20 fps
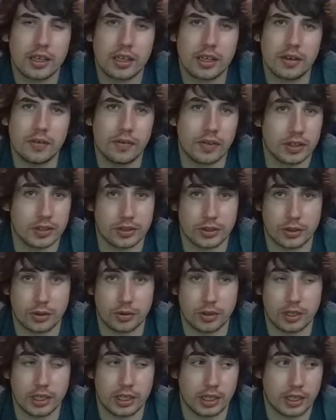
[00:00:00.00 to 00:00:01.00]
if there's a
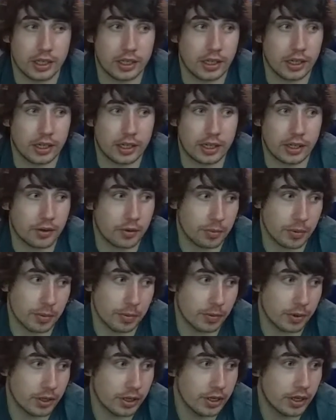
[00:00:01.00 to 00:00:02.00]
Krang, I can't
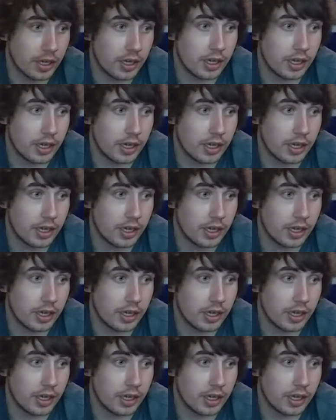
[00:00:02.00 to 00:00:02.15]
remember.